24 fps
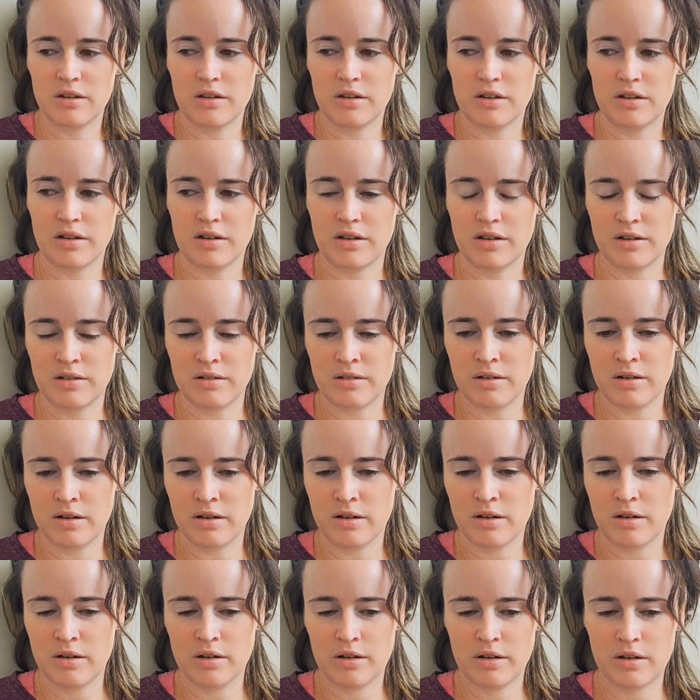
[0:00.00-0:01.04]

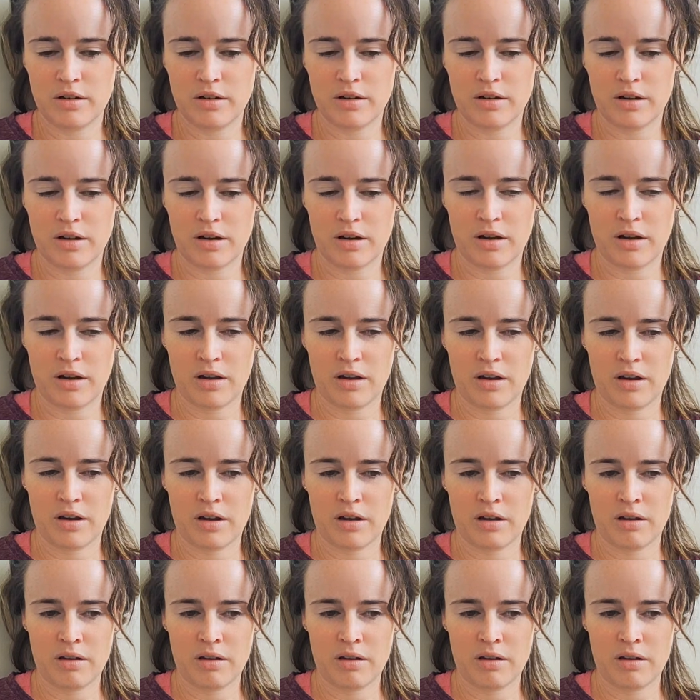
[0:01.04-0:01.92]
(no one is talking)